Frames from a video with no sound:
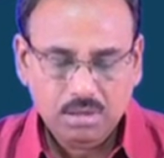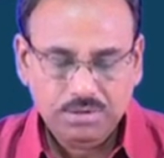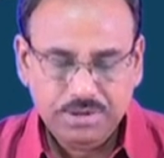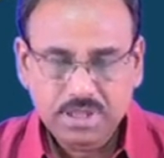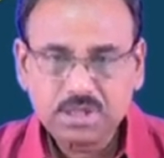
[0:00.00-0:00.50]

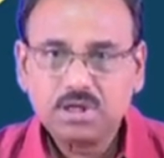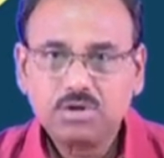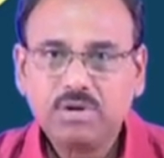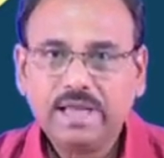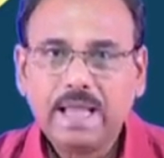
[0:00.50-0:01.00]
just
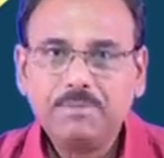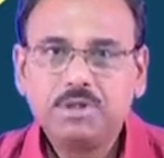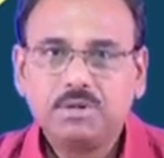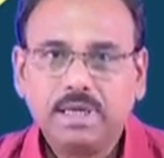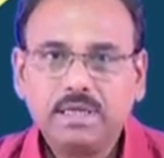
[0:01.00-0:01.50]
to
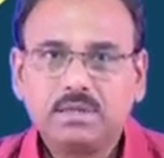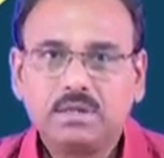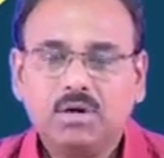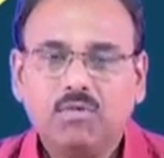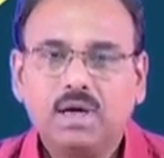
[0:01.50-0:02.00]
recapitulate
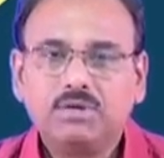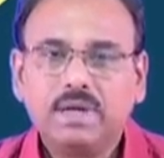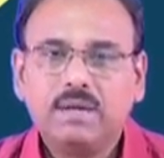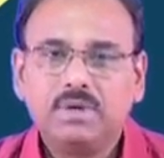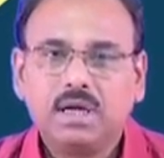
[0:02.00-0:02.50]
what we
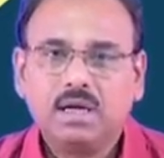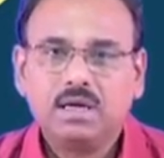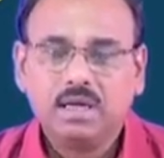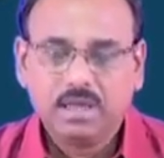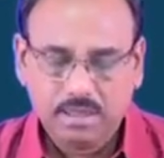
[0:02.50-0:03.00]
have done
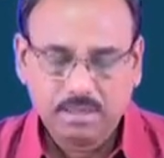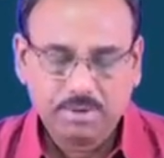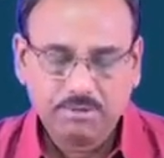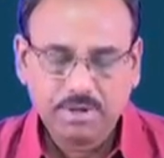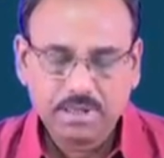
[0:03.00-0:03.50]
in the
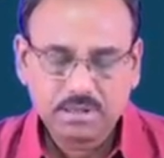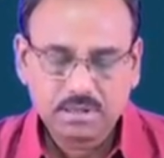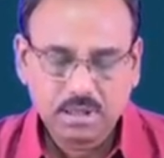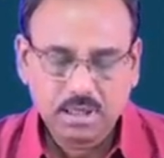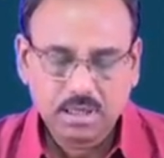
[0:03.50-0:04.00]
previous
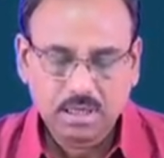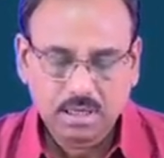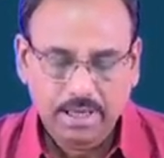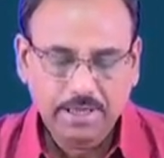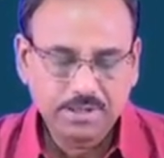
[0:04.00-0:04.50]

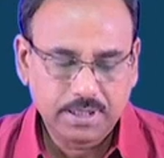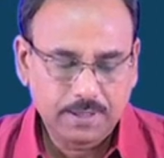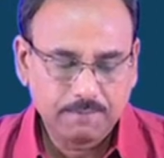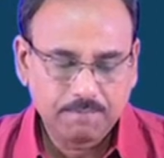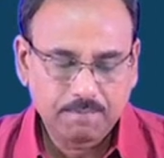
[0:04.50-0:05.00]
lecture,
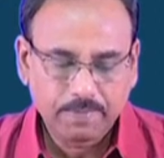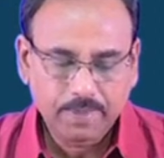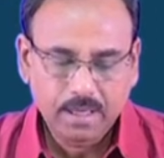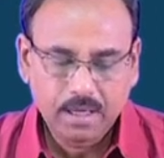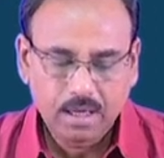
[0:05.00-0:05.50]

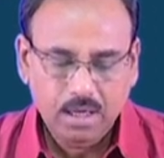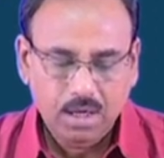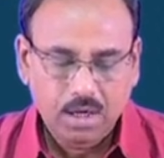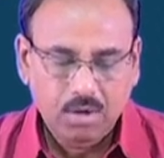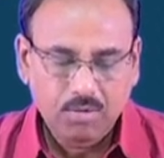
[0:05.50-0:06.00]

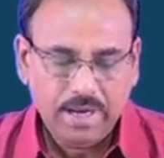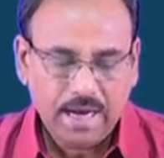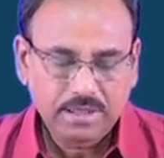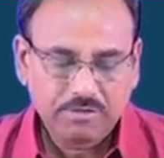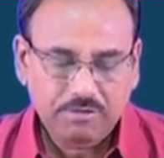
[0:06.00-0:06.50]
we
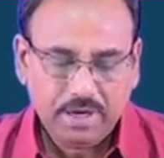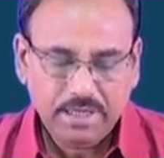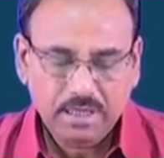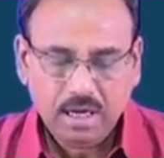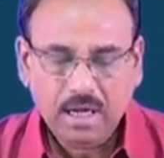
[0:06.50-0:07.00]
had
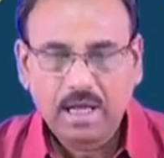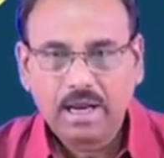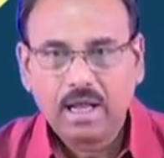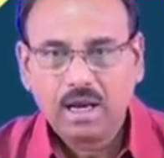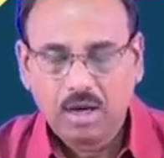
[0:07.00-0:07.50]
defined
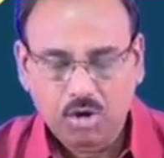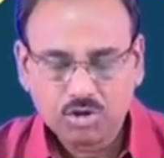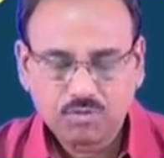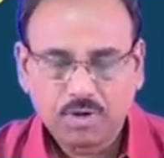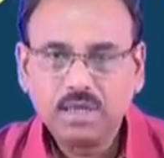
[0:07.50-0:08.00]
a
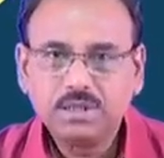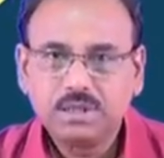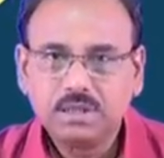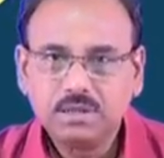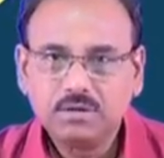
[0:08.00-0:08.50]
loss
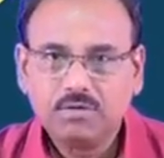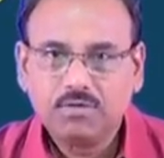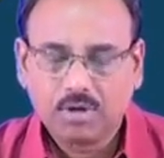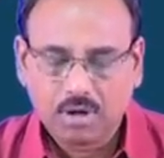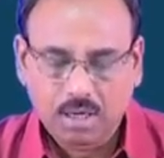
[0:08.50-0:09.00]
function
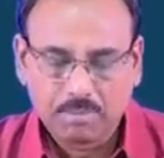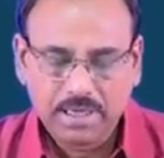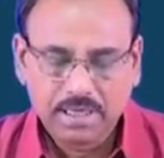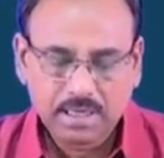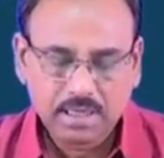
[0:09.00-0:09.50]
for a
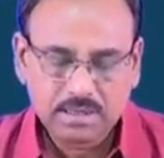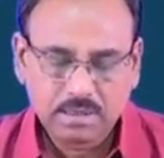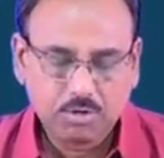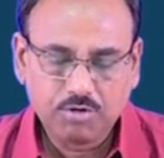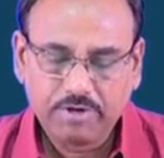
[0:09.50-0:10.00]
multi-class
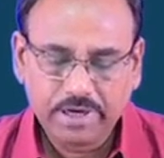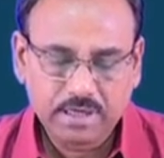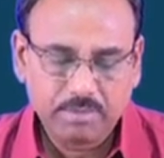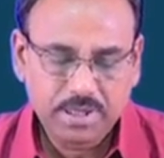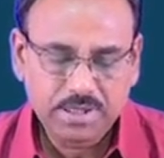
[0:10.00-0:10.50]
support
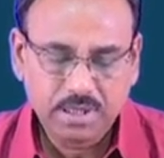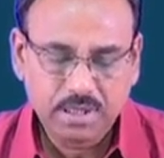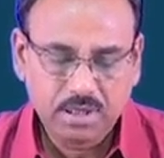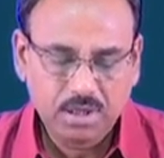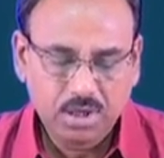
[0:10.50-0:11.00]
vector
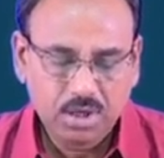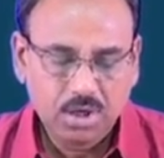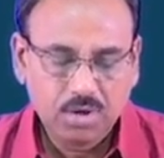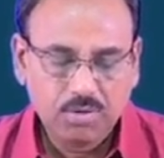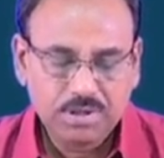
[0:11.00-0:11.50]
machine,
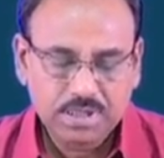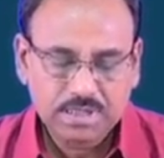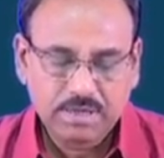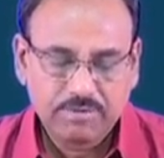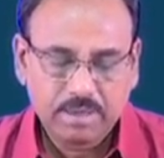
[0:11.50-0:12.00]
which is
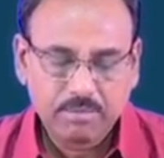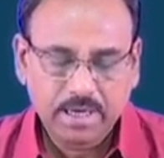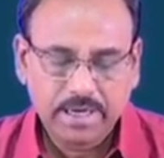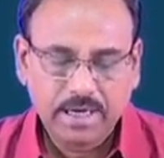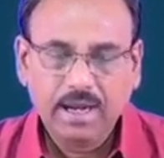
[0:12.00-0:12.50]
given
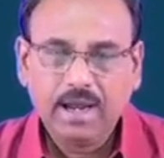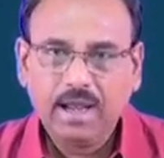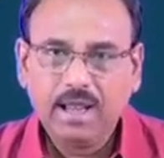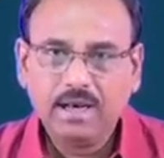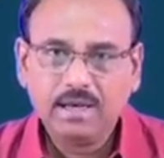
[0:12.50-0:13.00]
by
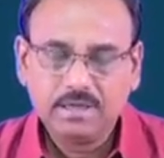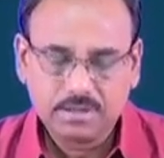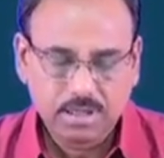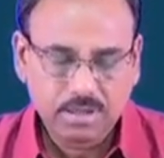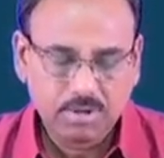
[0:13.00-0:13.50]
L is
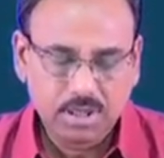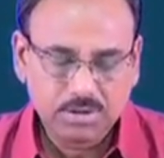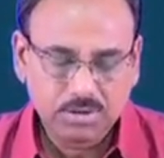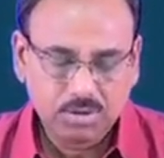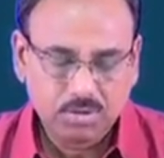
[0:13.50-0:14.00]
equal
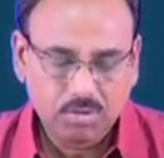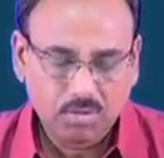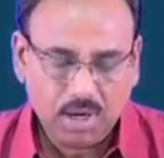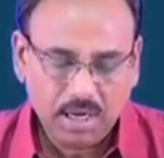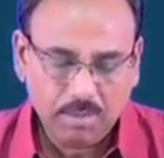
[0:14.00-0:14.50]
to
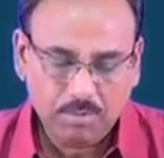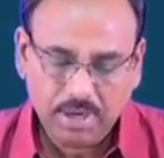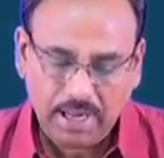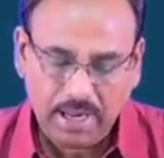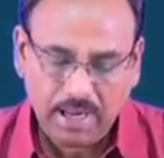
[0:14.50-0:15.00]
1
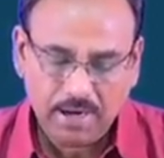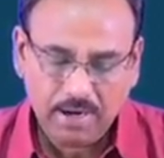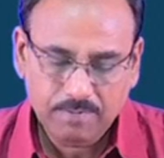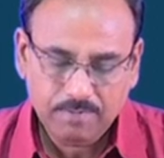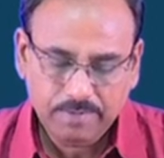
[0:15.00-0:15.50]
upon n,